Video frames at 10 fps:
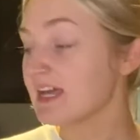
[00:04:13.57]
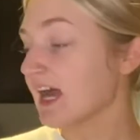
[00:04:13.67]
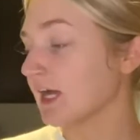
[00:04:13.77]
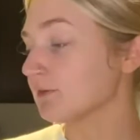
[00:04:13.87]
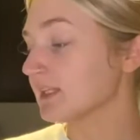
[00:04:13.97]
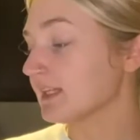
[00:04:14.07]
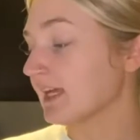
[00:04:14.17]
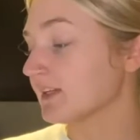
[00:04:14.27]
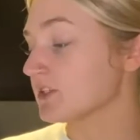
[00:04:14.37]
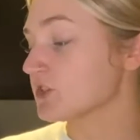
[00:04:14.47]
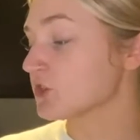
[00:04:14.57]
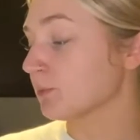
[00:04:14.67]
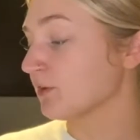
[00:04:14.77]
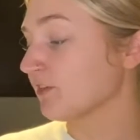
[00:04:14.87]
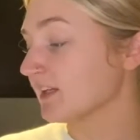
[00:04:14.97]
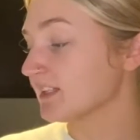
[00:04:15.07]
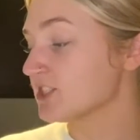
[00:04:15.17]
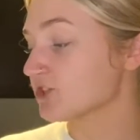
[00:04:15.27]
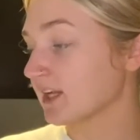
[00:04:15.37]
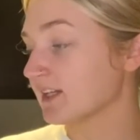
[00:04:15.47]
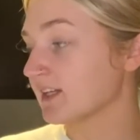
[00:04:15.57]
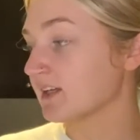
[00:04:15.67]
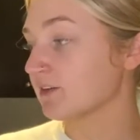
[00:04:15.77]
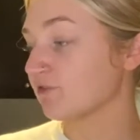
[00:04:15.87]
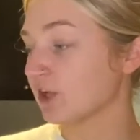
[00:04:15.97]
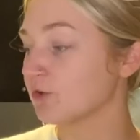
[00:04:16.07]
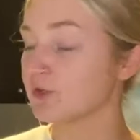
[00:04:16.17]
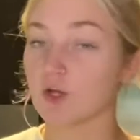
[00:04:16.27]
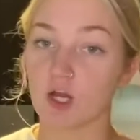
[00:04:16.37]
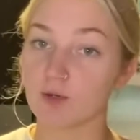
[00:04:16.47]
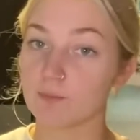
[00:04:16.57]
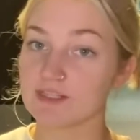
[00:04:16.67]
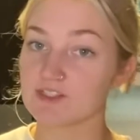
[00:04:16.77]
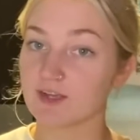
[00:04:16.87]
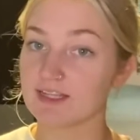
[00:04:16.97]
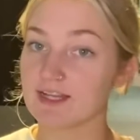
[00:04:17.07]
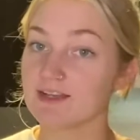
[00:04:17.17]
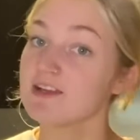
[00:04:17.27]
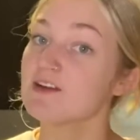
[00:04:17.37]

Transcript: I really like the super finely shredded Follow Your Heart mozzarella.